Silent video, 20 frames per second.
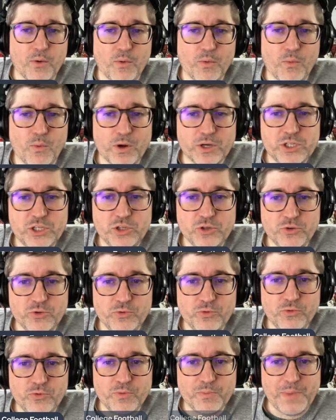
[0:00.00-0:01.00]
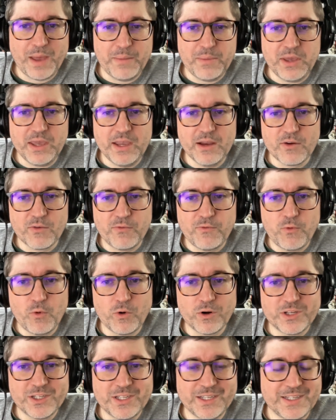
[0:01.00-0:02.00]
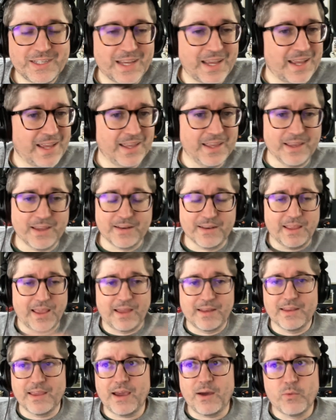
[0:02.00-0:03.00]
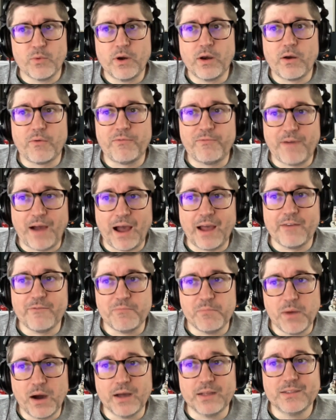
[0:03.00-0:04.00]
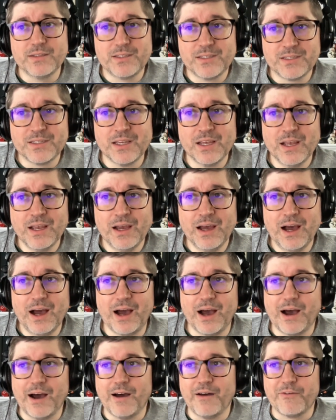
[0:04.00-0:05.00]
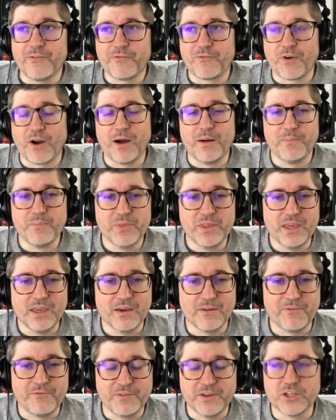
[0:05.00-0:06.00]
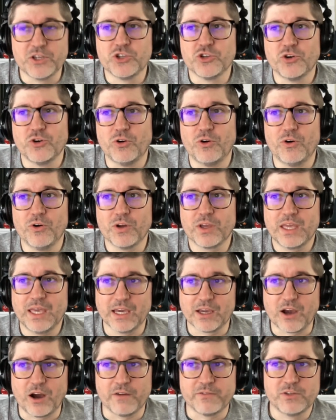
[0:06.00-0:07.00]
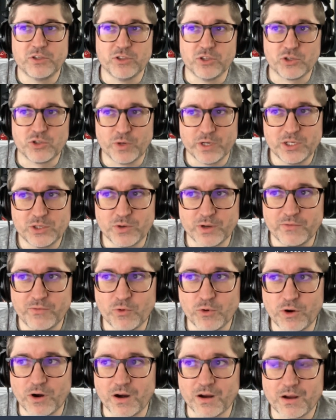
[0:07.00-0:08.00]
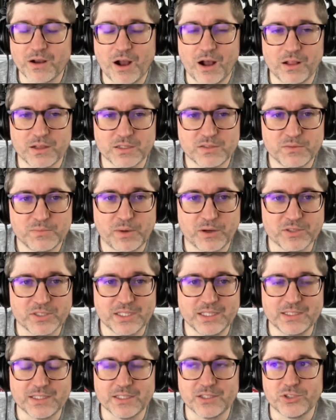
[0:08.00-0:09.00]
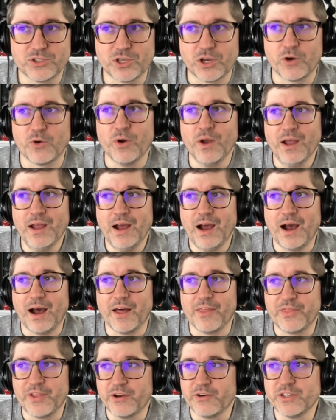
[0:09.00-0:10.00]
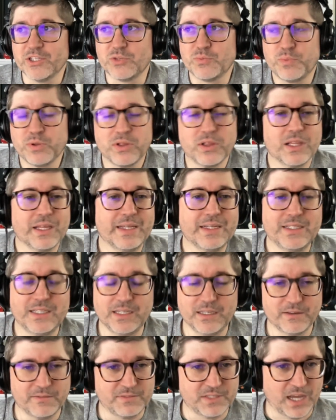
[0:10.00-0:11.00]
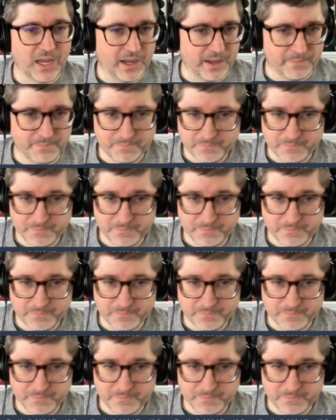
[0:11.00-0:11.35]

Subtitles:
what you may be here for today, and we are 5 months from the official kickoff to the 2024 college football season. So there is plenty of time.